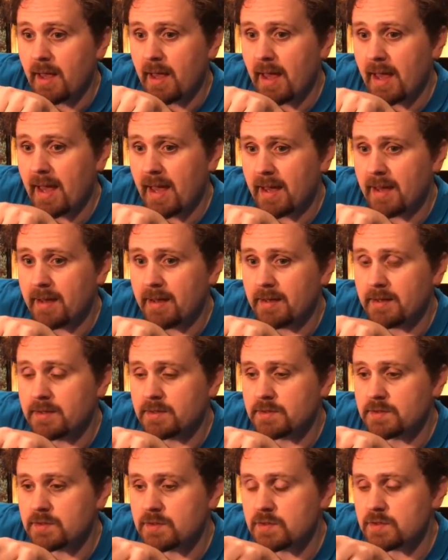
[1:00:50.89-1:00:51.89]

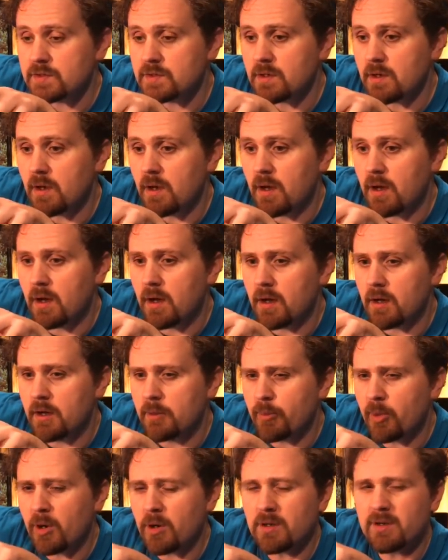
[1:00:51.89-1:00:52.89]
as uh,
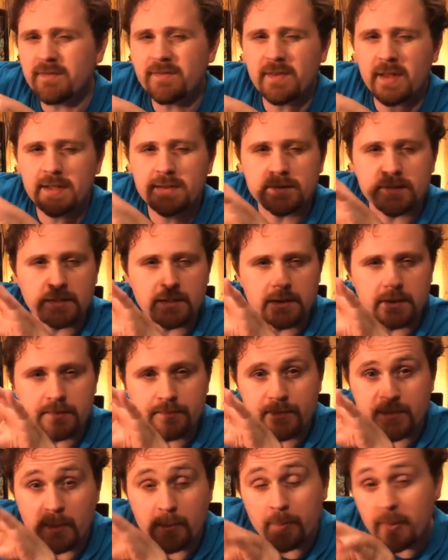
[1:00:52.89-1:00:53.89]
part of like the
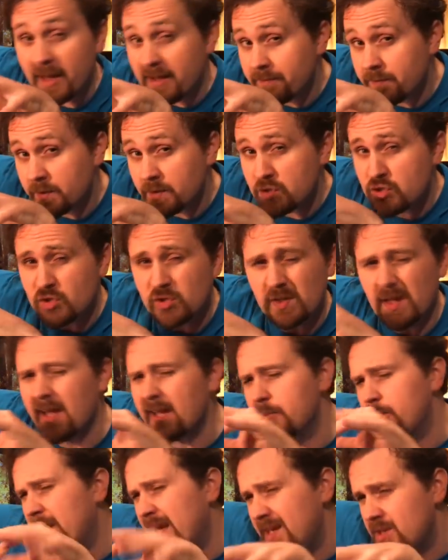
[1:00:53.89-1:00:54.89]
the beverage
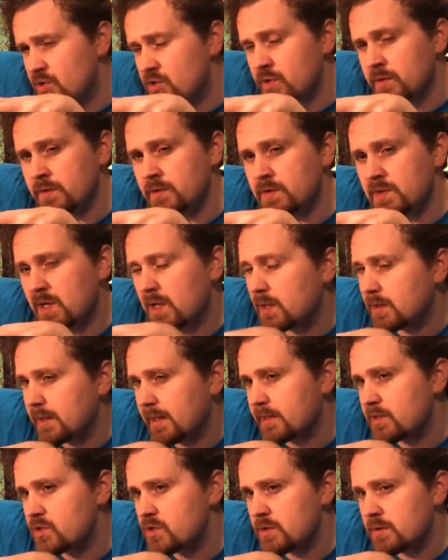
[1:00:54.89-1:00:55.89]
libations
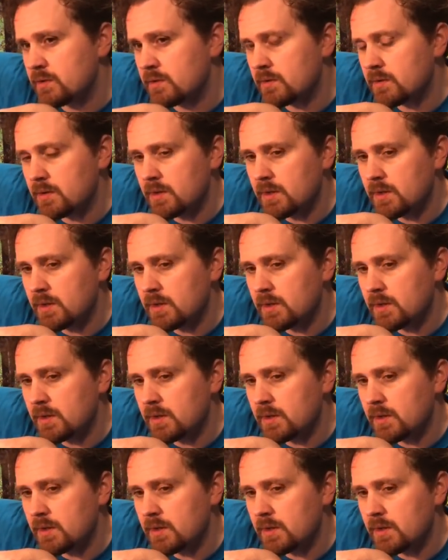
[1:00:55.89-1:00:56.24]
collection